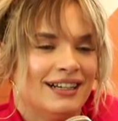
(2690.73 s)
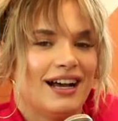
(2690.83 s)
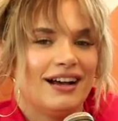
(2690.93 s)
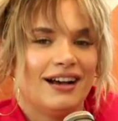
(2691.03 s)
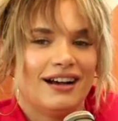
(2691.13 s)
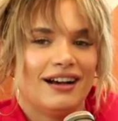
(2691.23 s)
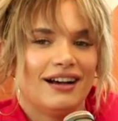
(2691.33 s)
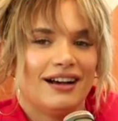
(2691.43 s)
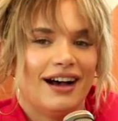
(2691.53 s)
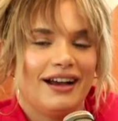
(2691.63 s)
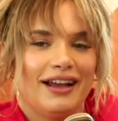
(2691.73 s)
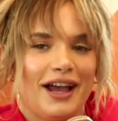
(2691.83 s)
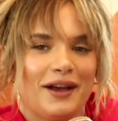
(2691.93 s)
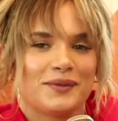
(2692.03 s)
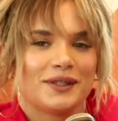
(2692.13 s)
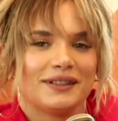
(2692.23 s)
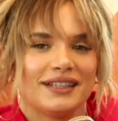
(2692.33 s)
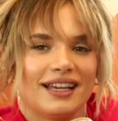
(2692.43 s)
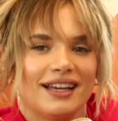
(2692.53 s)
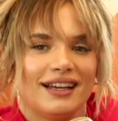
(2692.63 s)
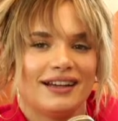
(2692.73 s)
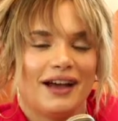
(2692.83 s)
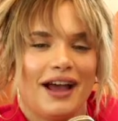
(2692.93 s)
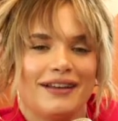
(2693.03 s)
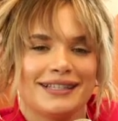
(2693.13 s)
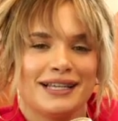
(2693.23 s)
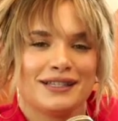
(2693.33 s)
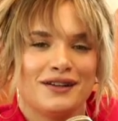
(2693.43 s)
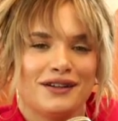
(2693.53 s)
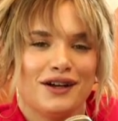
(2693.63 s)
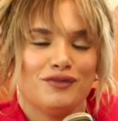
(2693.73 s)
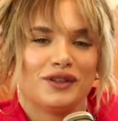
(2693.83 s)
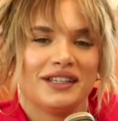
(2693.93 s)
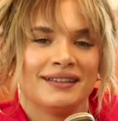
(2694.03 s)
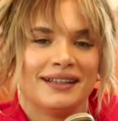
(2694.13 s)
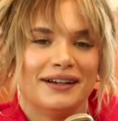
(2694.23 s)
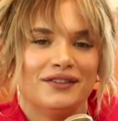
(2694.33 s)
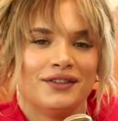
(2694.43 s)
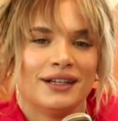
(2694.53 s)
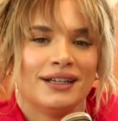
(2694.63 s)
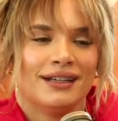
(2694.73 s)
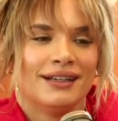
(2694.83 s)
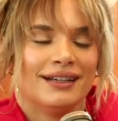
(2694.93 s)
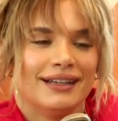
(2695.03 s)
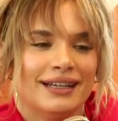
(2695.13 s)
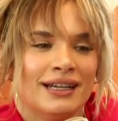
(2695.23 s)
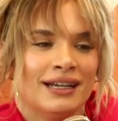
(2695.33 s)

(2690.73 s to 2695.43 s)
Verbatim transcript: Uh, I absolutely. Uh, how does that song go? Bleeding love. I keep